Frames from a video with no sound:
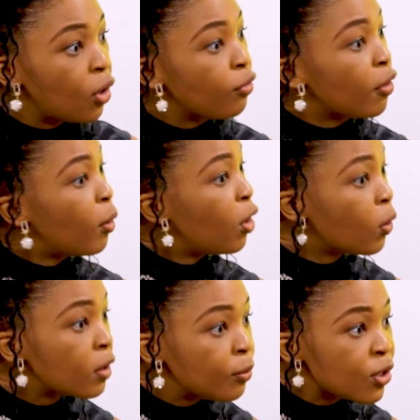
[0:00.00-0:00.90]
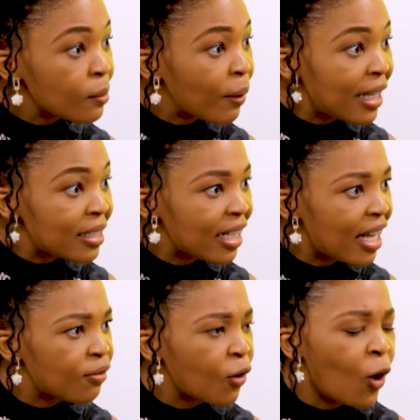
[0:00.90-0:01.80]
or from a local municipality
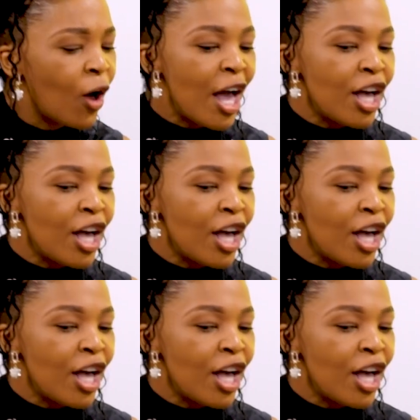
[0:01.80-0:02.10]
level.